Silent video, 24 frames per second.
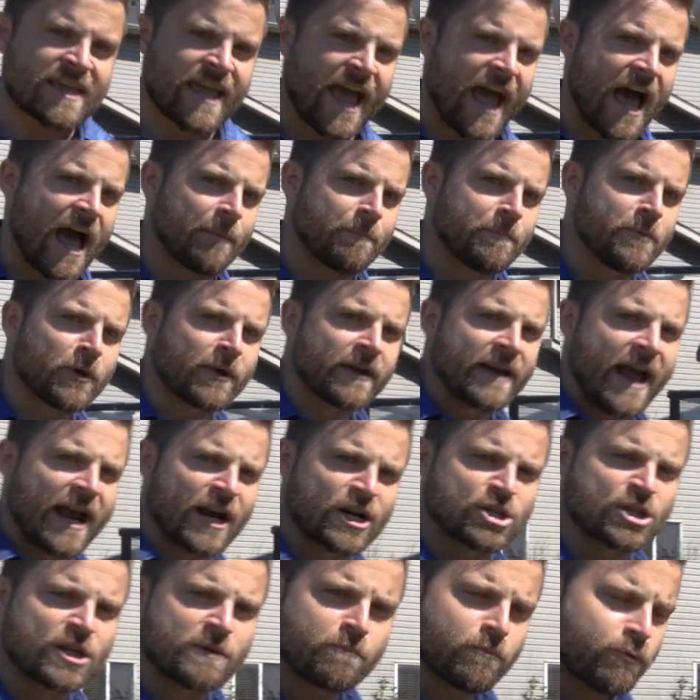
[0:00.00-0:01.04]
the app, you can
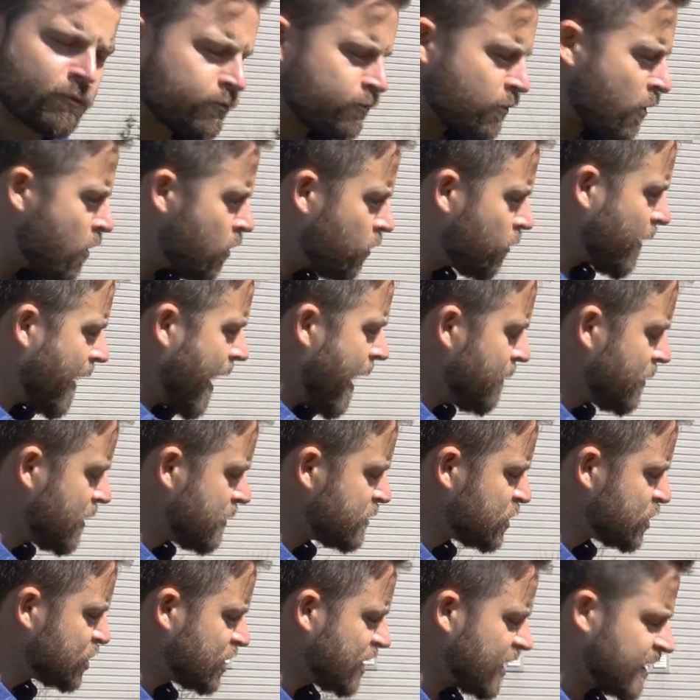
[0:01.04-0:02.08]
actually program the
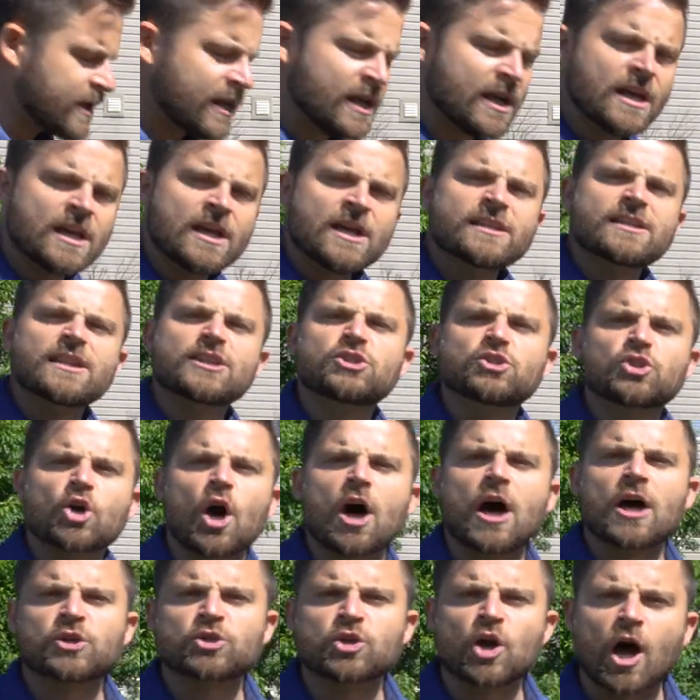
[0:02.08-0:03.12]
machine to
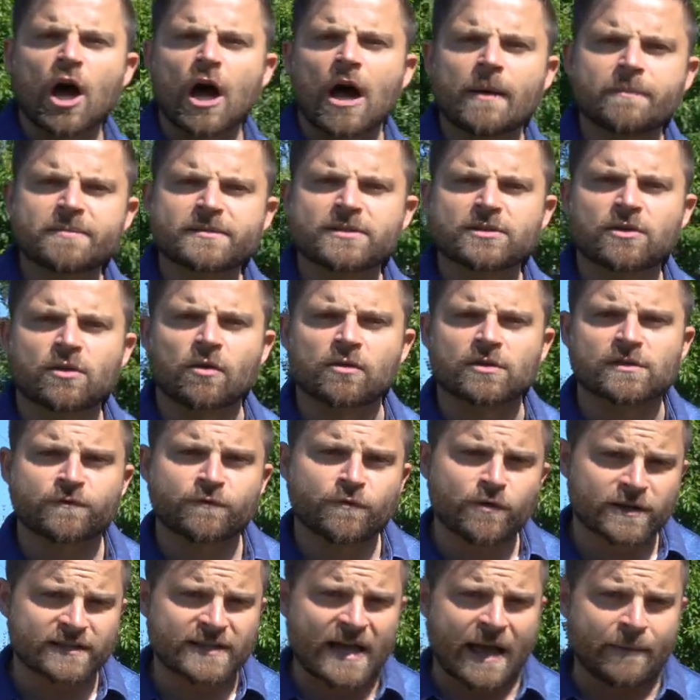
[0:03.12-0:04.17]
dodge obstacles.
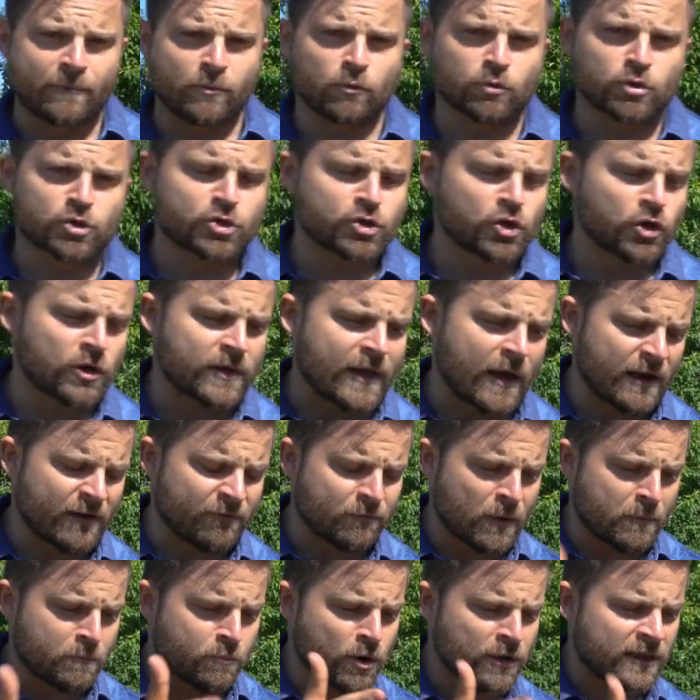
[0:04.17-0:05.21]
For example, we'll show you that if
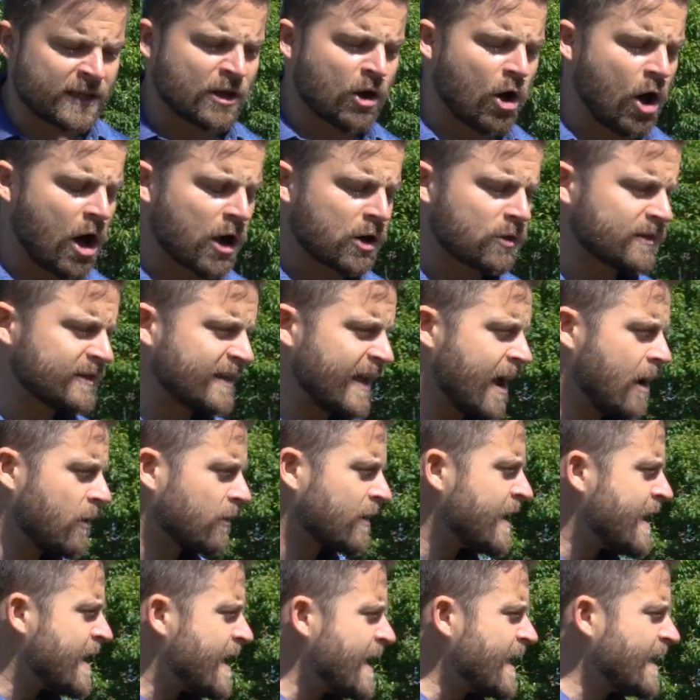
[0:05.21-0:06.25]
we put the OtO down,
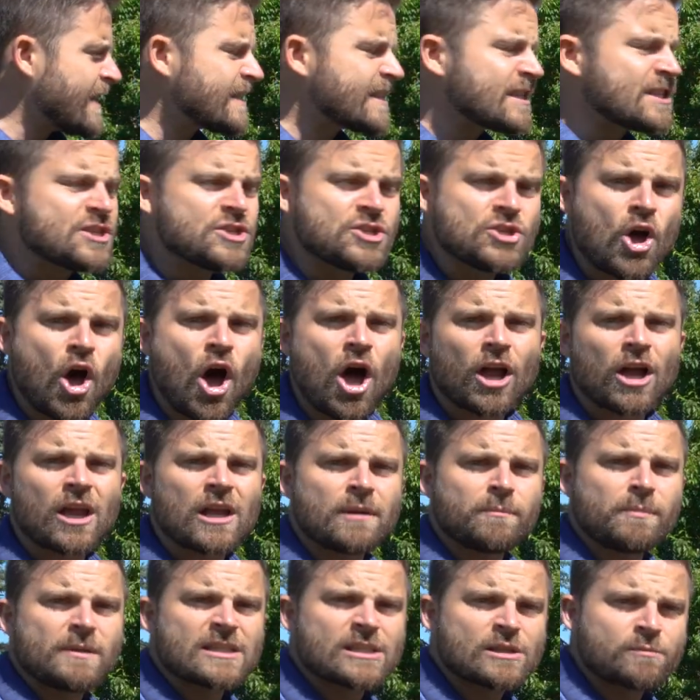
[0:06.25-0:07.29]
it is not
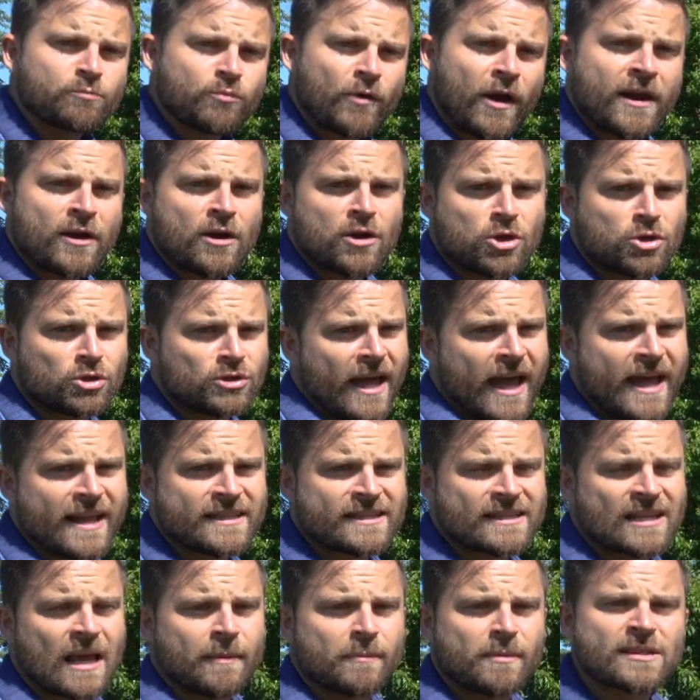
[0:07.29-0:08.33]
gonna be spraying on our
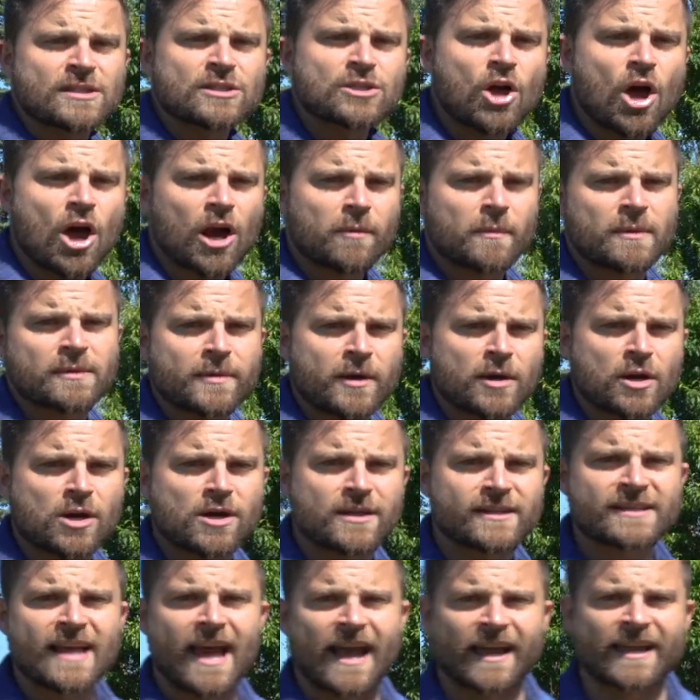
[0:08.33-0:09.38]
landscape. It's not gonna be spraying on
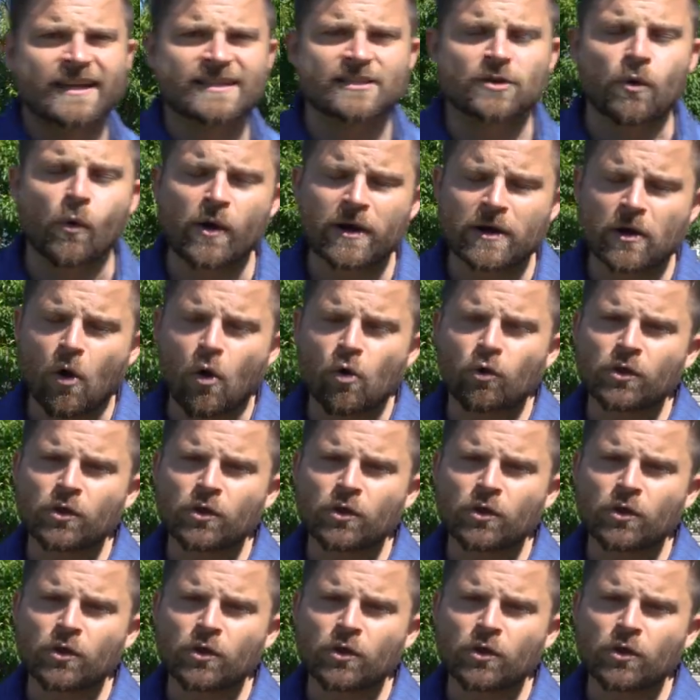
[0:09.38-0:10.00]
our deck. It's going to